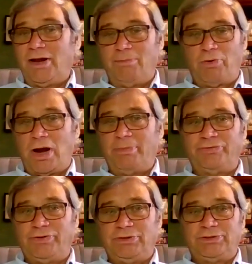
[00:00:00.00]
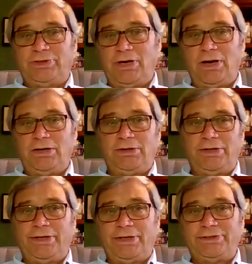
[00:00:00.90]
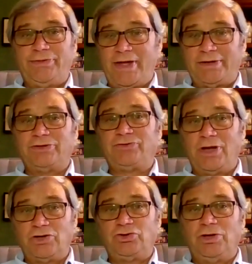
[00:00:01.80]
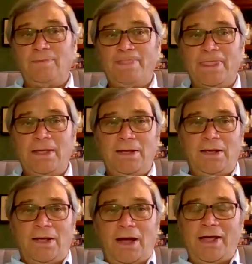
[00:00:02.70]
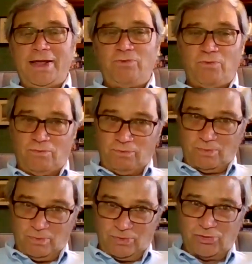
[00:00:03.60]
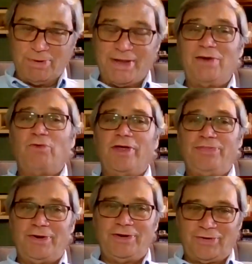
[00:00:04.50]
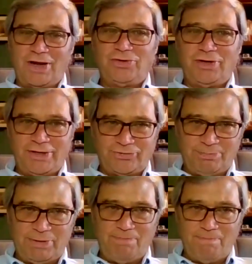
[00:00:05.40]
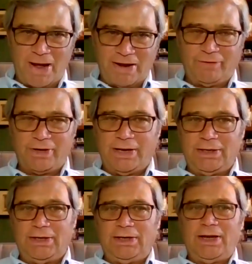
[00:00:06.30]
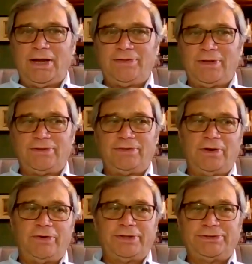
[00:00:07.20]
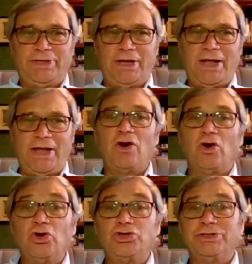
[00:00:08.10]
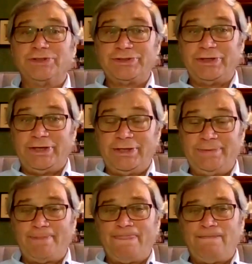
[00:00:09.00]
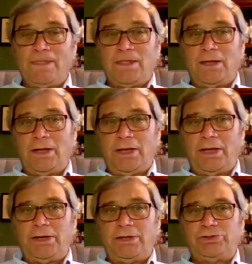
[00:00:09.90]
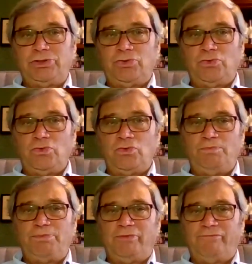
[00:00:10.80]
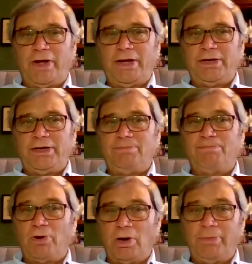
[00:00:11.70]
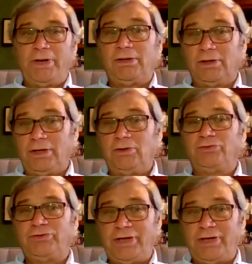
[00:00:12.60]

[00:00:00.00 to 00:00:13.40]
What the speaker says: an unpromising start to that discussion. I think to begin with, the discussion needs to be bifurcated. I think that there is an urgency to providing permanent legal